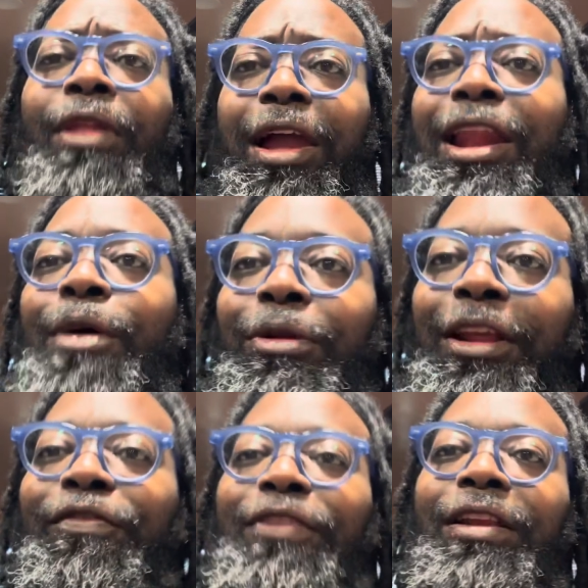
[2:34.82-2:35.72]
And I will
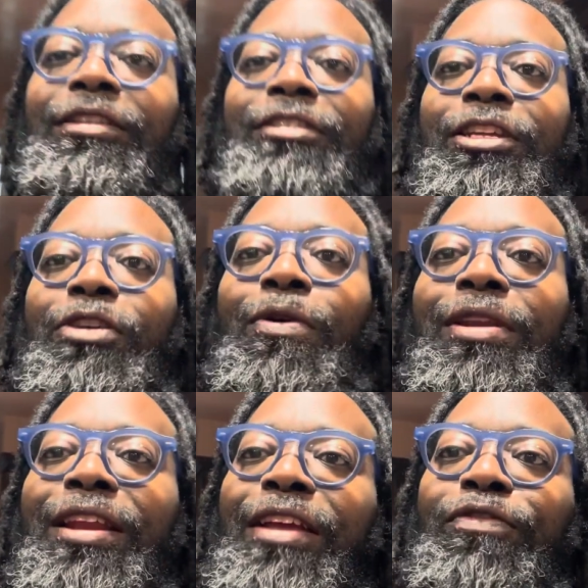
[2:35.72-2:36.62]
definitely see you on
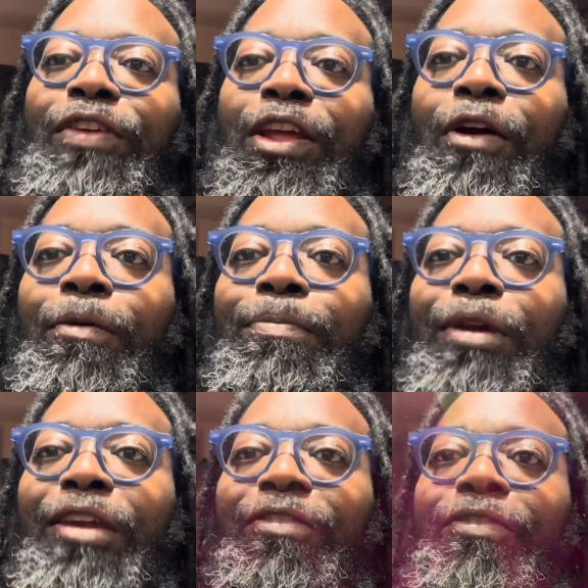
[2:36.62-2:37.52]
the next video.
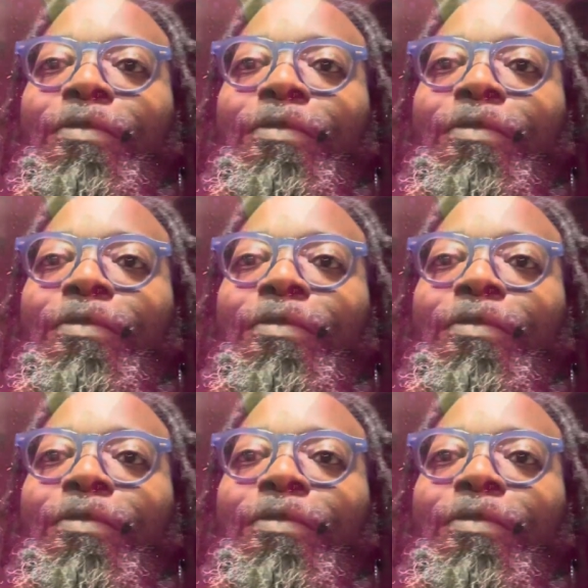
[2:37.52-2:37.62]
Peace.